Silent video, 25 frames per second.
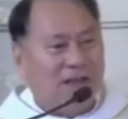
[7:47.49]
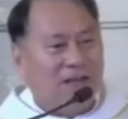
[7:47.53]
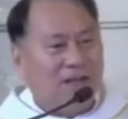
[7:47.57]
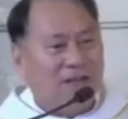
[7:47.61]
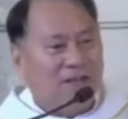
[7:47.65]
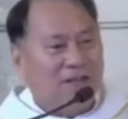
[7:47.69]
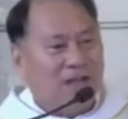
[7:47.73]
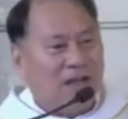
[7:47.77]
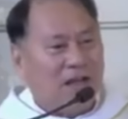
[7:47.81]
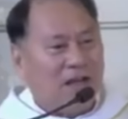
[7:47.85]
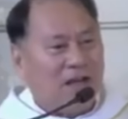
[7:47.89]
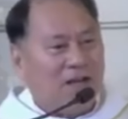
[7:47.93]

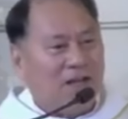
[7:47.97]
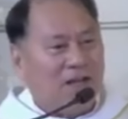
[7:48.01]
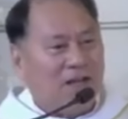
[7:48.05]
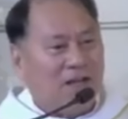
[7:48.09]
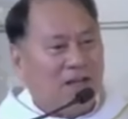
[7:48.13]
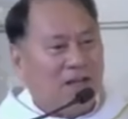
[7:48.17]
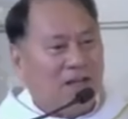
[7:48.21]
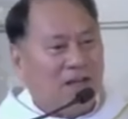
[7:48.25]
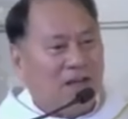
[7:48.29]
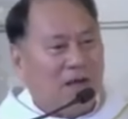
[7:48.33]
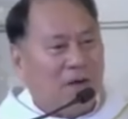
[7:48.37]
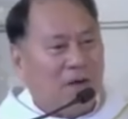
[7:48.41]
sa
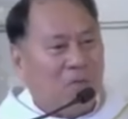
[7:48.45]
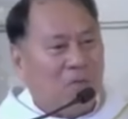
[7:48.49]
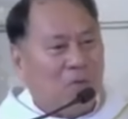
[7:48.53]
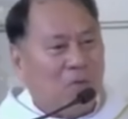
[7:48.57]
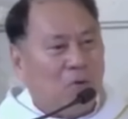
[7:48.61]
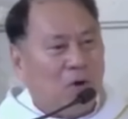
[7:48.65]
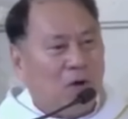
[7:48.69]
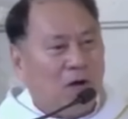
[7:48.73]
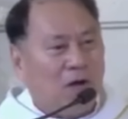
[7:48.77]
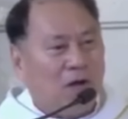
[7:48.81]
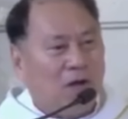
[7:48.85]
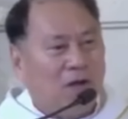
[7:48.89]
aking
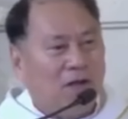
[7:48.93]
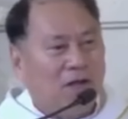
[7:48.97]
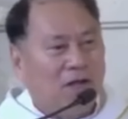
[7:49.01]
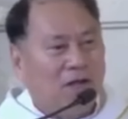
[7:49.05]
kapwa?